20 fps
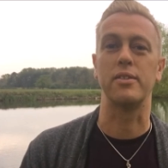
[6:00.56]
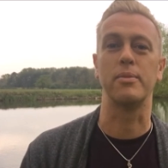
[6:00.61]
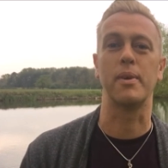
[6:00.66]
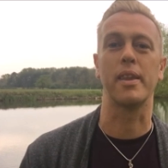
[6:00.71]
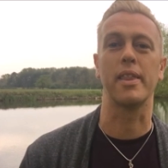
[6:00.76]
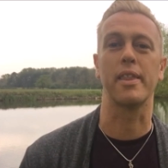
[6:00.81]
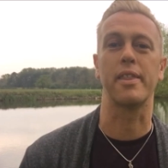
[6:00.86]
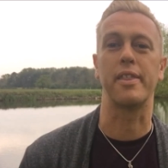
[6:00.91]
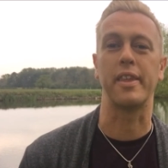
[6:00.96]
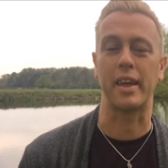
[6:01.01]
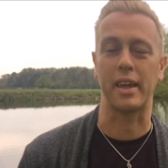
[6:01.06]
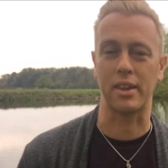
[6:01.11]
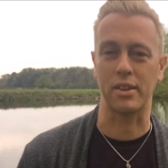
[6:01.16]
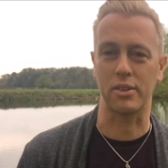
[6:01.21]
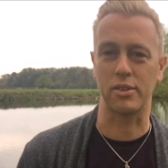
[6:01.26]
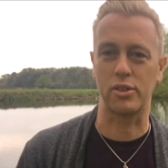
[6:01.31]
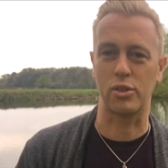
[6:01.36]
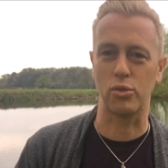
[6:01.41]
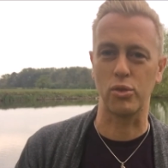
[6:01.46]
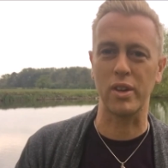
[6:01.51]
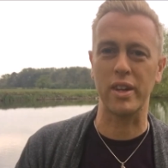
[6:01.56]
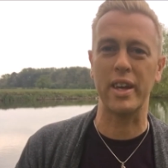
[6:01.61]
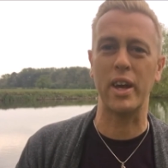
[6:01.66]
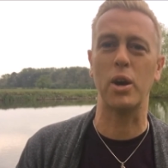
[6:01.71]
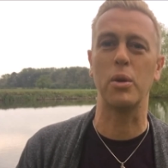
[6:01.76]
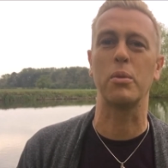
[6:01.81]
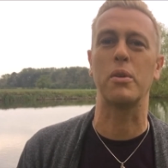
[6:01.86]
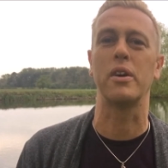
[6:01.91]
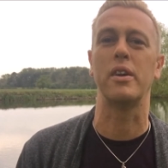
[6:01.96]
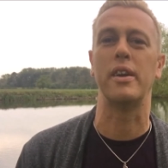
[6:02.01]
some other things to really
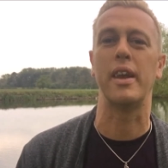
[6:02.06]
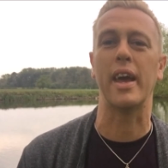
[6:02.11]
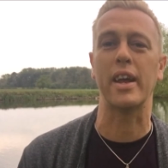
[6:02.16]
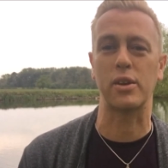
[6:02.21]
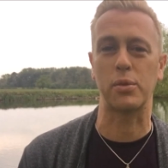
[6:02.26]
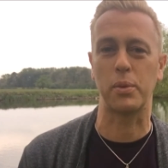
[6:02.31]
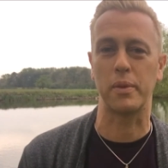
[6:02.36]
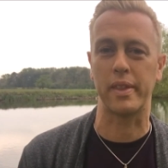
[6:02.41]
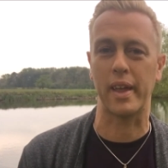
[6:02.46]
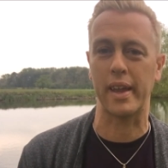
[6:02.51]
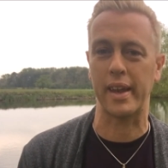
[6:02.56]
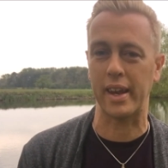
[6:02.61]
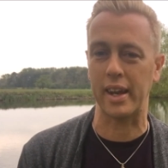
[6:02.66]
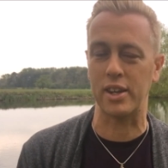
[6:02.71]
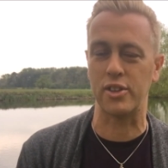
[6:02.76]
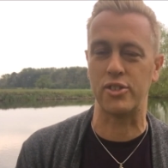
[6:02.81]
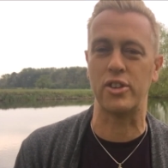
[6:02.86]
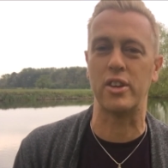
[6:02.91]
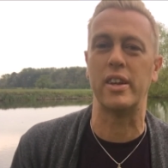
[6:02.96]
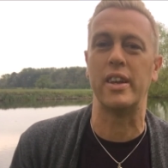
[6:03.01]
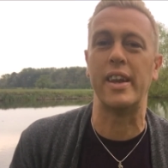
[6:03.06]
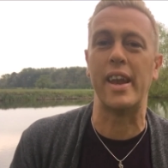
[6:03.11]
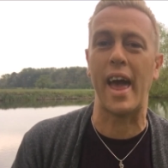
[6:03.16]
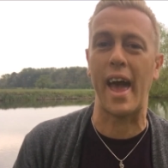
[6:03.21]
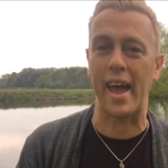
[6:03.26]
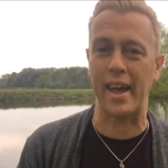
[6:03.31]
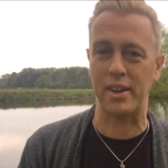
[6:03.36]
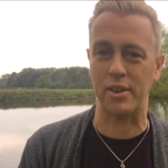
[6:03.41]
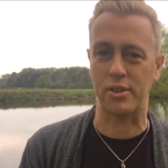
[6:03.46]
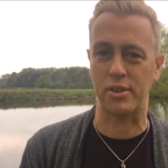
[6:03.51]
help connect with that energy and
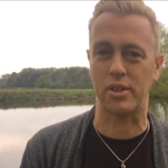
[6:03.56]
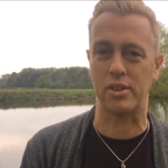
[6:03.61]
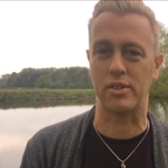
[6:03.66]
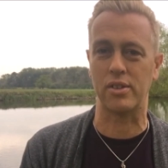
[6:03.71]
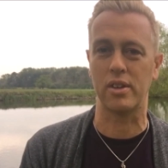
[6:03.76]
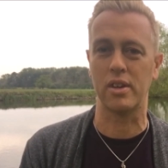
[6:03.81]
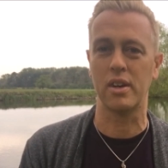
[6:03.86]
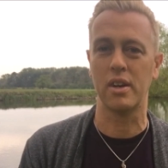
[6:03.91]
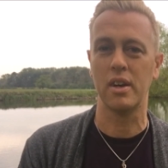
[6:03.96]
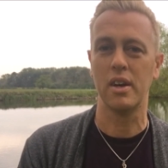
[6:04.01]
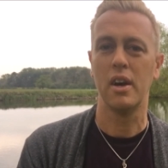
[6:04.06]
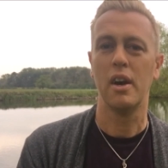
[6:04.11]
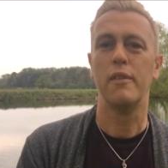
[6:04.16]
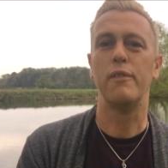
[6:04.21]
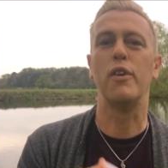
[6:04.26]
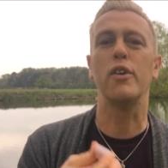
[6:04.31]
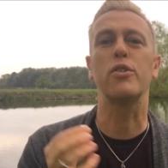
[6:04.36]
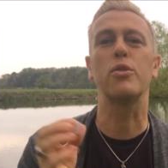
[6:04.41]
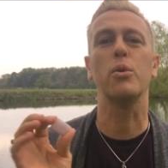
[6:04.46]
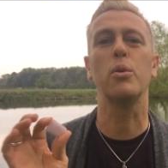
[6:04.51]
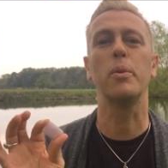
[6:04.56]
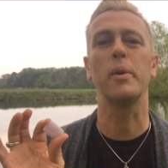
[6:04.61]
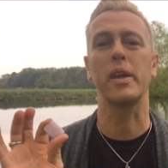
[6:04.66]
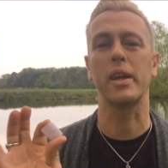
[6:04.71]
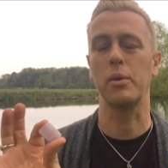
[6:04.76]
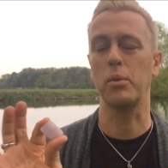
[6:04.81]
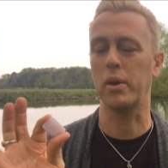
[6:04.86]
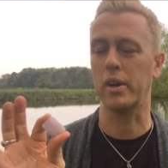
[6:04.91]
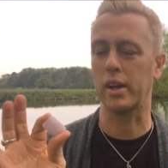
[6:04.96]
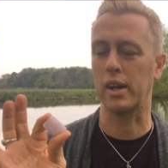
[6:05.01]
enhance it. First of all, we're going
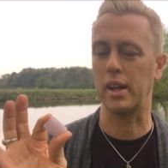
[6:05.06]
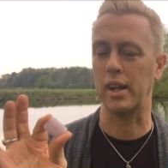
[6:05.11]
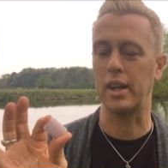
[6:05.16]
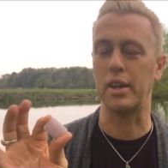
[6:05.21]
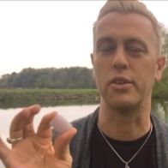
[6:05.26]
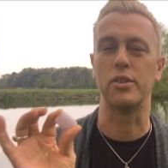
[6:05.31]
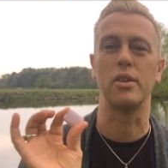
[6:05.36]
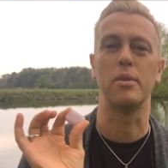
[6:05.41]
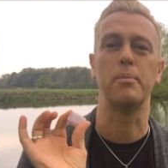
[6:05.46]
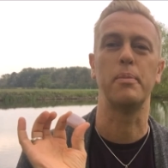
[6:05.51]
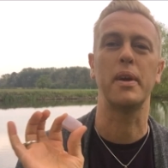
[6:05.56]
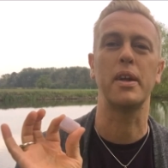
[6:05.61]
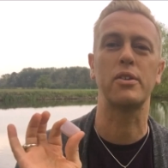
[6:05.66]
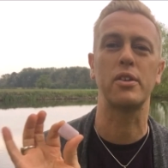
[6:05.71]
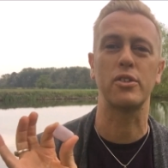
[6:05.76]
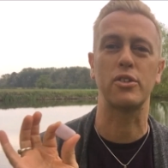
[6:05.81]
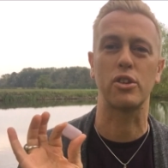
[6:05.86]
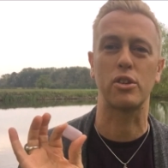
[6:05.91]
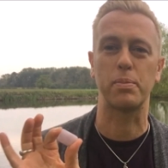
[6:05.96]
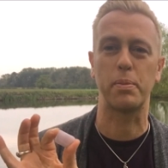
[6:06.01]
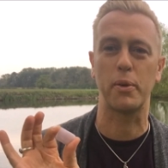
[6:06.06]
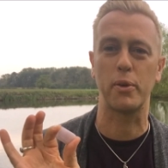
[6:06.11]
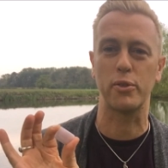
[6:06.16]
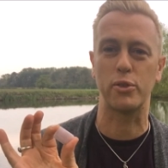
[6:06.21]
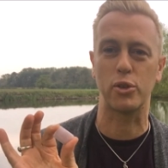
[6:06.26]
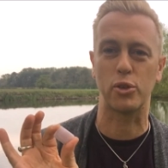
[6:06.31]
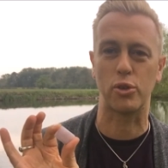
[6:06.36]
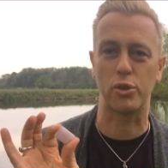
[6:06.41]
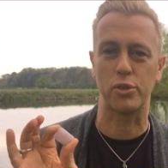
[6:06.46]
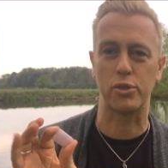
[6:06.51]
to want to cleanse it. And being such a
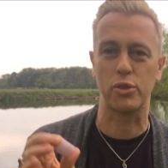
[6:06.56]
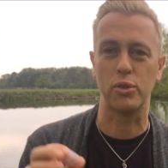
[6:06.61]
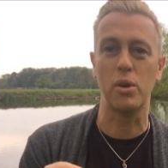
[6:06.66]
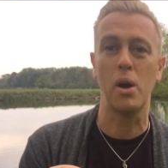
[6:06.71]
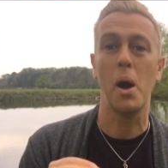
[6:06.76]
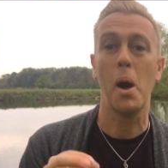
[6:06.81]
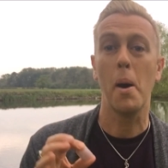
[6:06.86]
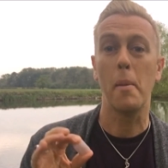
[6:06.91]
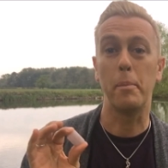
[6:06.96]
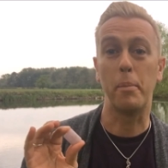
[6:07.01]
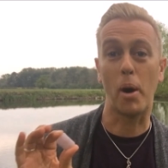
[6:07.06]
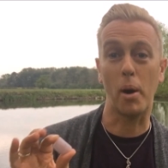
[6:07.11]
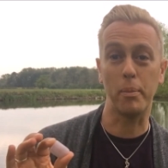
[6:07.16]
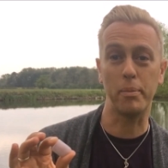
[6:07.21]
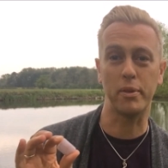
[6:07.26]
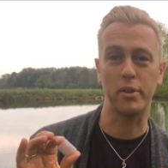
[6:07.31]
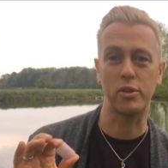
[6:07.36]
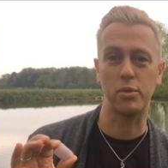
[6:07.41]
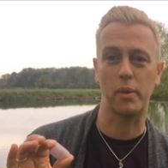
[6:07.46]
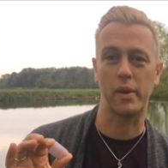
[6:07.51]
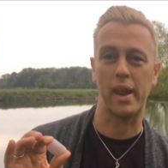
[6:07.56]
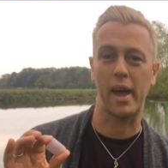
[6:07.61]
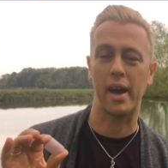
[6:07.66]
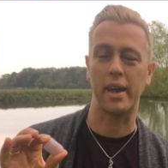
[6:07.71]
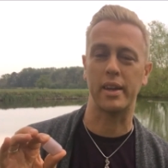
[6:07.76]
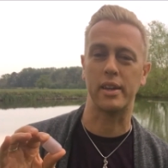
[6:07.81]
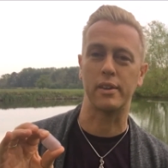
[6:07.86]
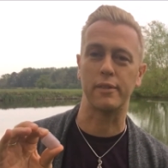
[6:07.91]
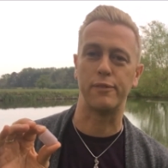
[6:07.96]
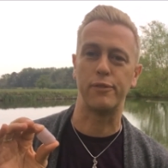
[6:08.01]
spiritual crystal, pop this one
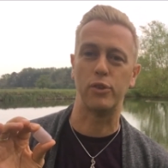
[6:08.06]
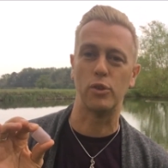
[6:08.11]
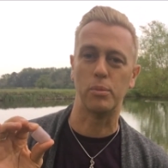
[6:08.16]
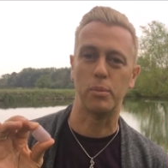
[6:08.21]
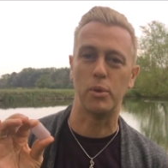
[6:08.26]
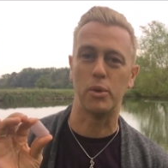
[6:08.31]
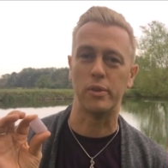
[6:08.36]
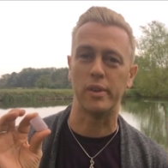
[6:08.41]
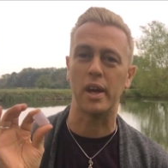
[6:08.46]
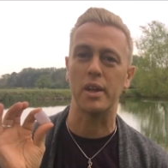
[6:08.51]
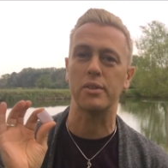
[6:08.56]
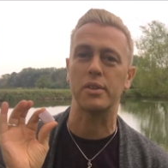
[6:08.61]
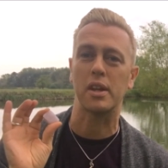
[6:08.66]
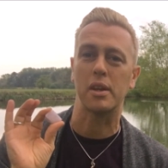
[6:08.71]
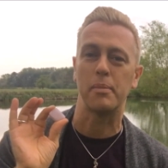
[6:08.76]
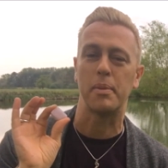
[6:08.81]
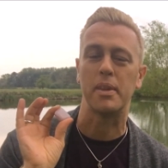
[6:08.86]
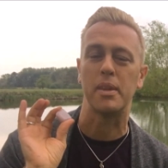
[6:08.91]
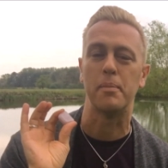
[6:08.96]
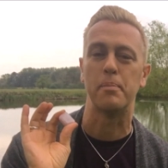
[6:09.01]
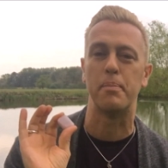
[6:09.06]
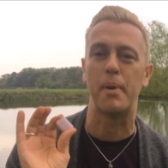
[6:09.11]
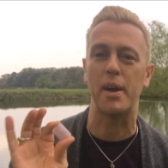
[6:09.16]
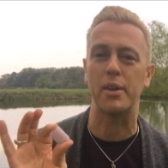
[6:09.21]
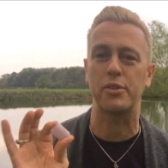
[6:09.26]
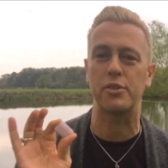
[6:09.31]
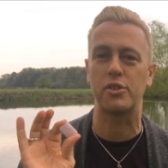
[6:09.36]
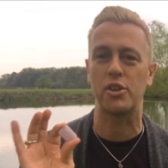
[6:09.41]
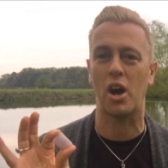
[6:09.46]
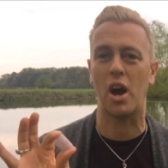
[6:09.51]
out in the full moon. That's going to be the
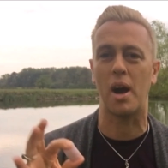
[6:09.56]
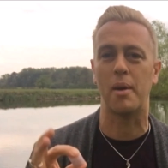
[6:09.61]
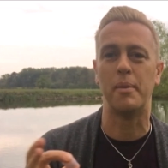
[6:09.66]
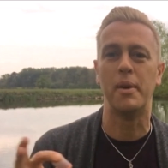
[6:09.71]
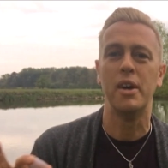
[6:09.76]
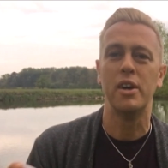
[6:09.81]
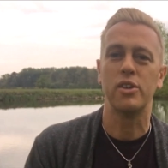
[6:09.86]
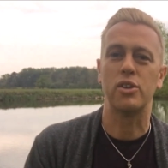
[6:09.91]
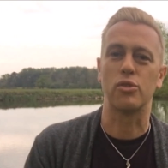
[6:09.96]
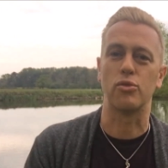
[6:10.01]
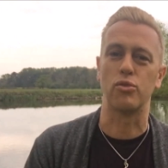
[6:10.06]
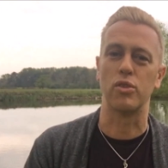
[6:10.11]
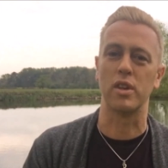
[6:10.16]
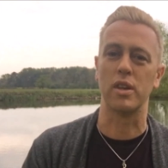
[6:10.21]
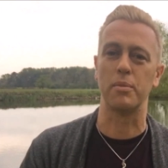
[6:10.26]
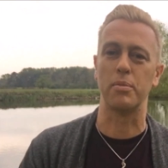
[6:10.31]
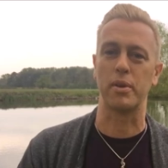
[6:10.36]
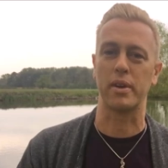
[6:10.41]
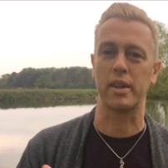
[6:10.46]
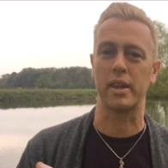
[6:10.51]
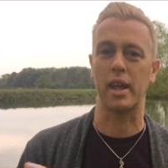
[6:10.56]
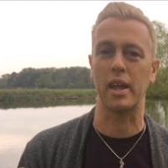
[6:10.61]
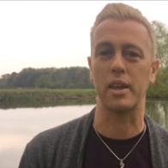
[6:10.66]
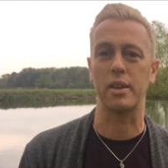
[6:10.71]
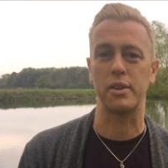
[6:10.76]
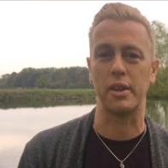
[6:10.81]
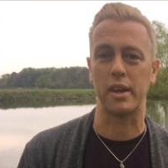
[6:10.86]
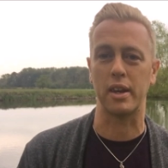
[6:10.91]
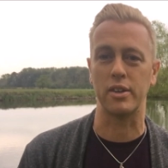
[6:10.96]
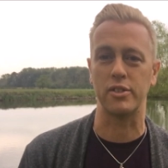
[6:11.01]
best time to really bring that
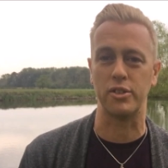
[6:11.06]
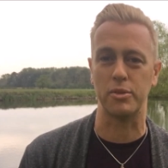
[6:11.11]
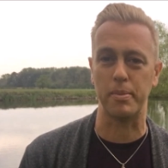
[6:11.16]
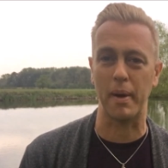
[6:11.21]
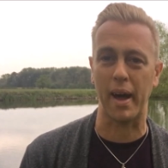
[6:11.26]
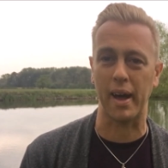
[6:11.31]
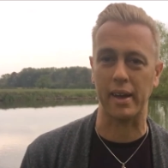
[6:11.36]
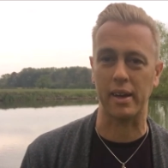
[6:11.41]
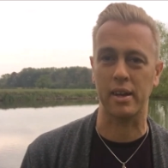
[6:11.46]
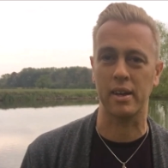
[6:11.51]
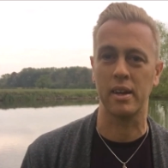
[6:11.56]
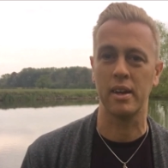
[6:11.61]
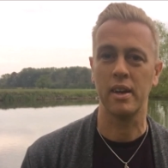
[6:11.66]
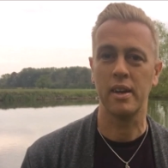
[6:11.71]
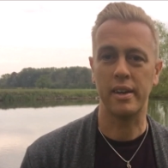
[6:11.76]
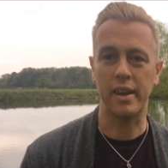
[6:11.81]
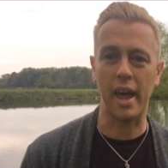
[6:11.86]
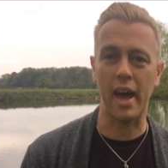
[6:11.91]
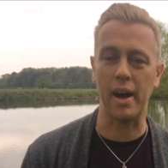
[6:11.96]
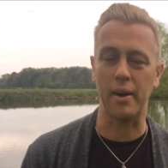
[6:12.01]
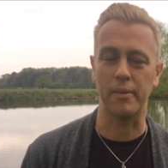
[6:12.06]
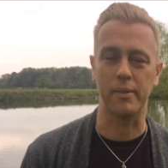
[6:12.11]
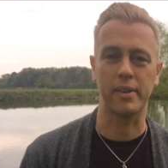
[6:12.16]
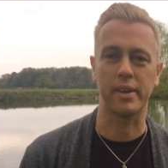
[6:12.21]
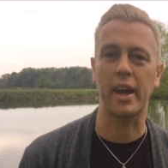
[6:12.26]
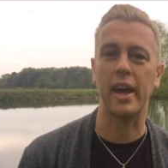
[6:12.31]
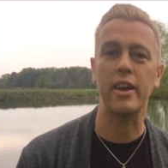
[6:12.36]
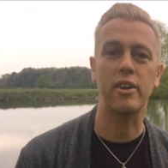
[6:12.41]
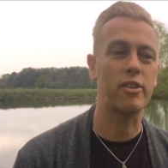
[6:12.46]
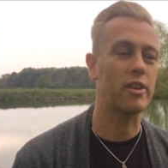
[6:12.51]
energy back. Now,
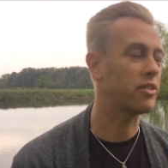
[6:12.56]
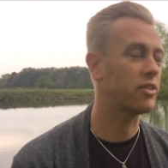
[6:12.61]
gate